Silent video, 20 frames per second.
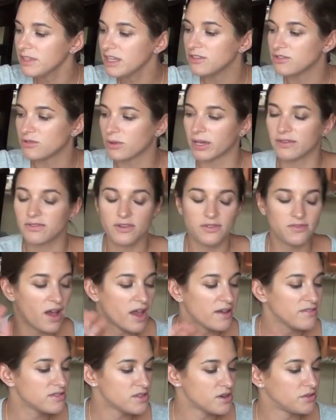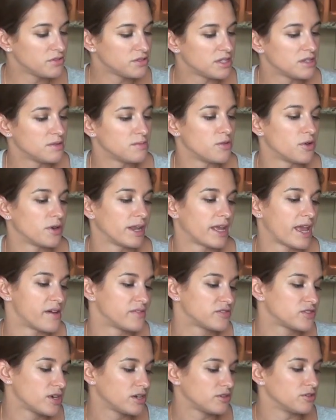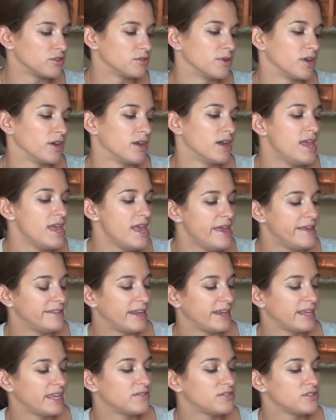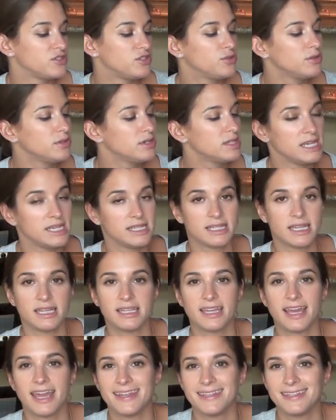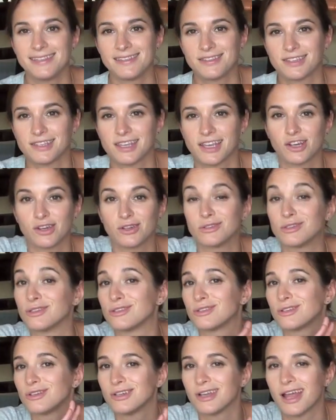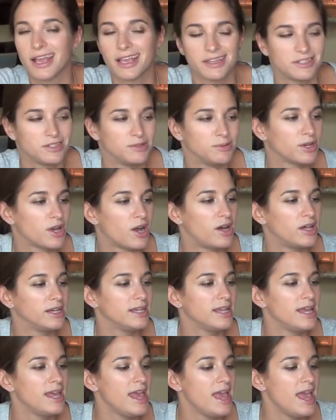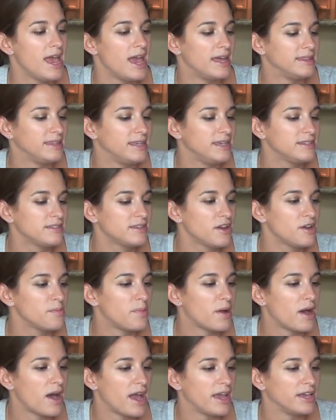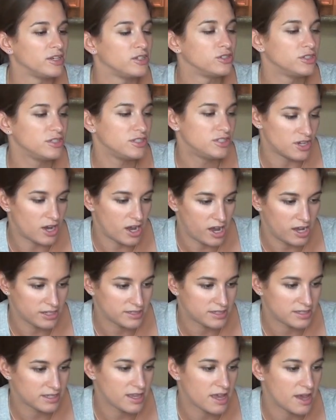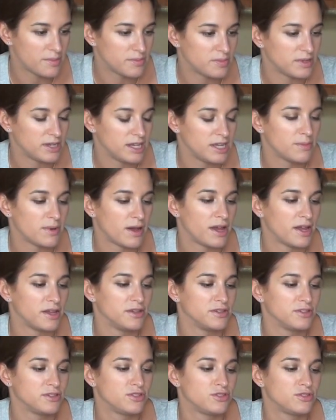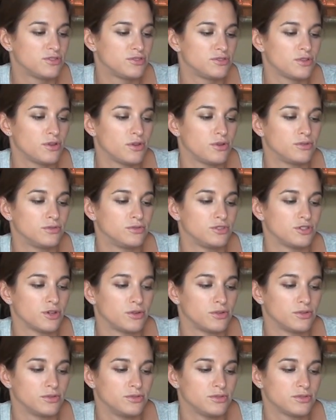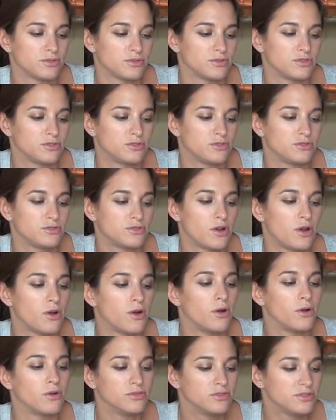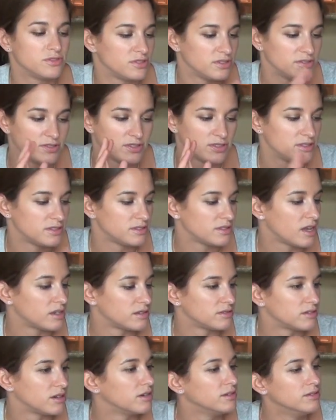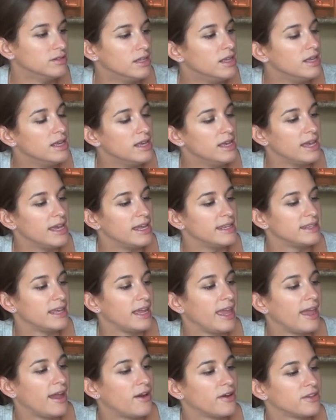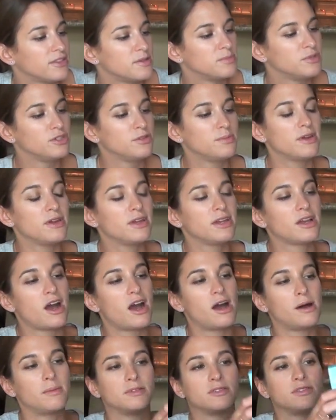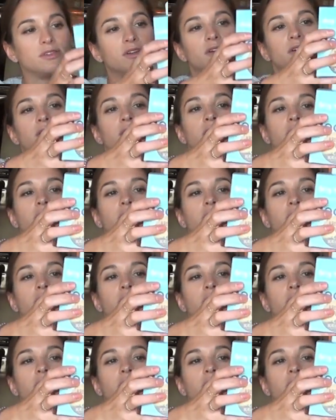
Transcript: So I give her 5 of those in the morning after I groom her. Then I give her 2 of these at night. This is like her dessert, I guess you would call it. And these are by Good Dog is the company, by Sojos or Sojos, if it's, I don't know. And they are the blueberry cobbler